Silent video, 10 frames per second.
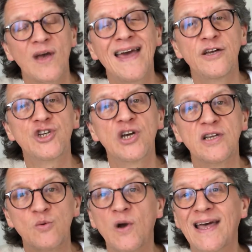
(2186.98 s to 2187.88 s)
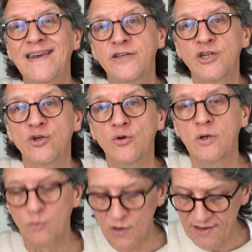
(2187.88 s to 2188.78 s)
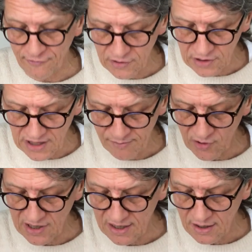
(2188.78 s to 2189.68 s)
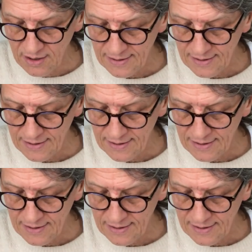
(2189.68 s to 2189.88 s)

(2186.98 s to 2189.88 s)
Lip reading: can I change? What can I do? What effort can I put in?